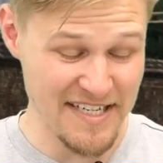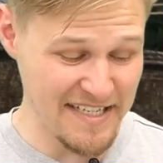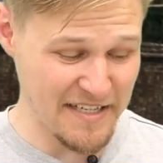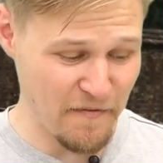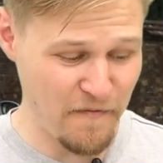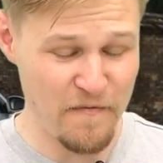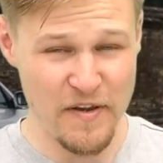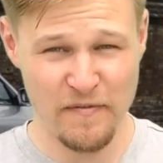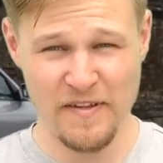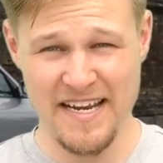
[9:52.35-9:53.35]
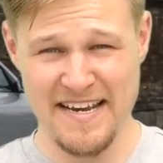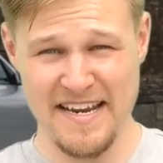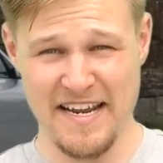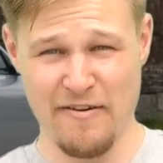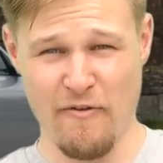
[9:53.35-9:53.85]
This is a
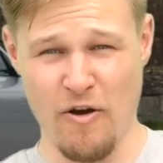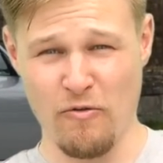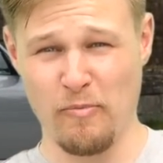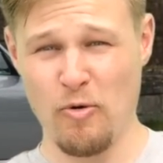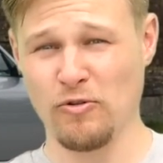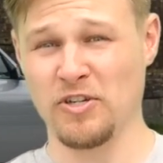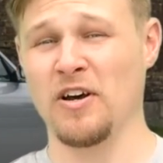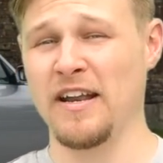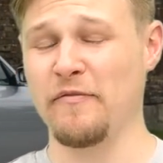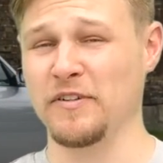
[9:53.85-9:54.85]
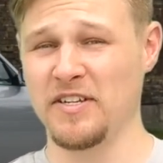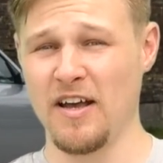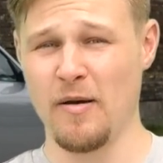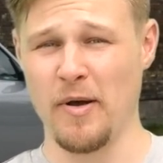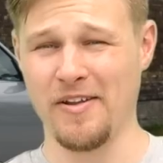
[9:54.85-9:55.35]
15-year-old Porsche 911
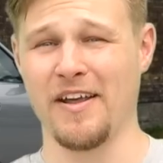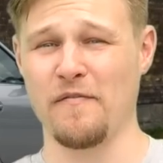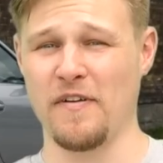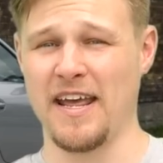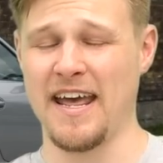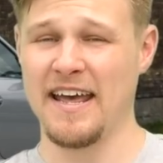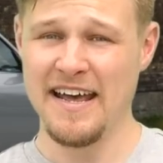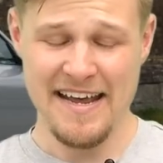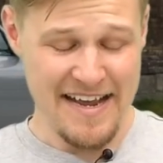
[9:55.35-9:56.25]
turbo, don't forget,